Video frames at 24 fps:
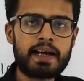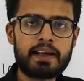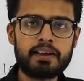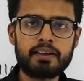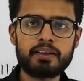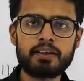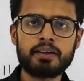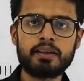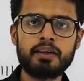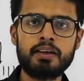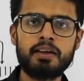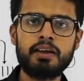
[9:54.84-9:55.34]

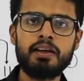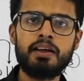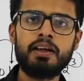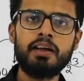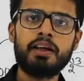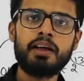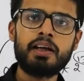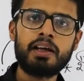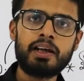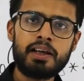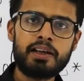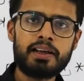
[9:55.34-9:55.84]
10
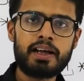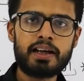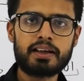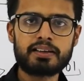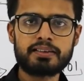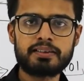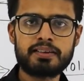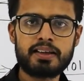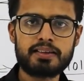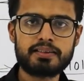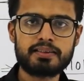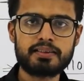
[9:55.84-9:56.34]
in
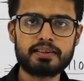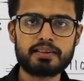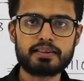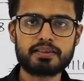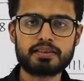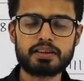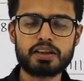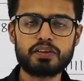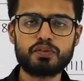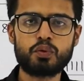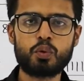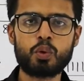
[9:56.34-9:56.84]

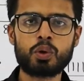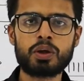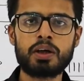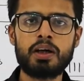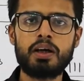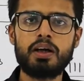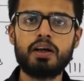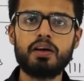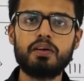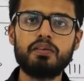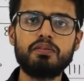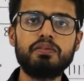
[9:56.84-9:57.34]

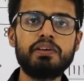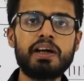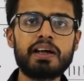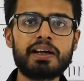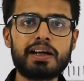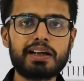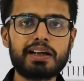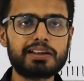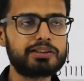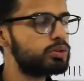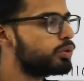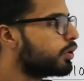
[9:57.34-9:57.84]
XS64, we are
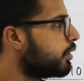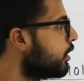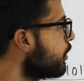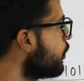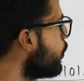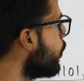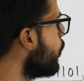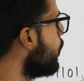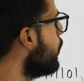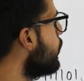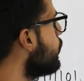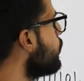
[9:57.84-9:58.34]
actually
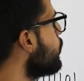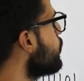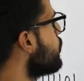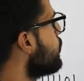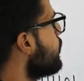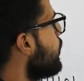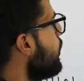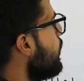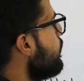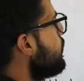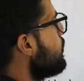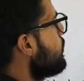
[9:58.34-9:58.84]
going to
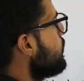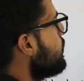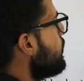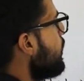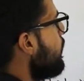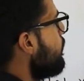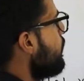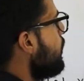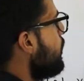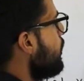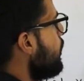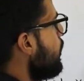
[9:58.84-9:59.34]
save
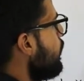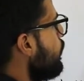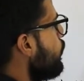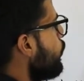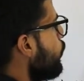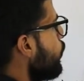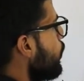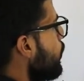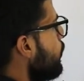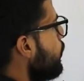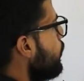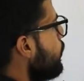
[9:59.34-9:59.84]

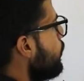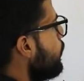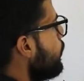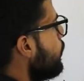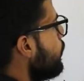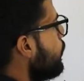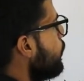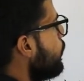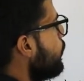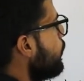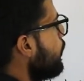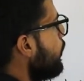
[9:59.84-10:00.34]
74.
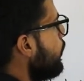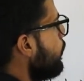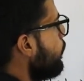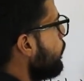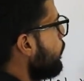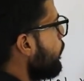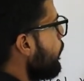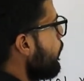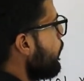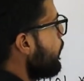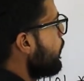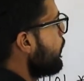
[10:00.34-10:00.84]
Okay.
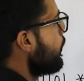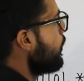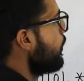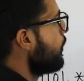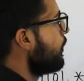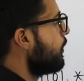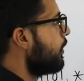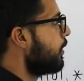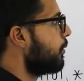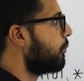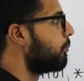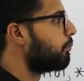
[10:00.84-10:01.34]

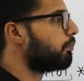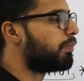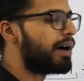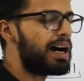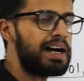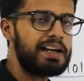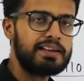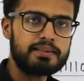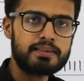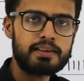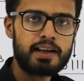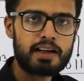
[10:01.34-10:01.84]

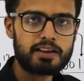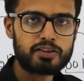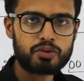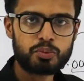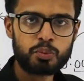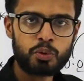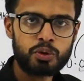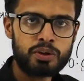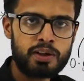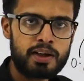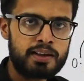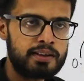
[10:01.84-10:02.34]
Biased
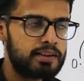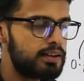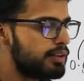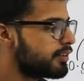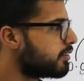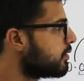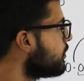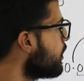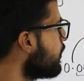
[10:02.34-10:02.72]
exponent is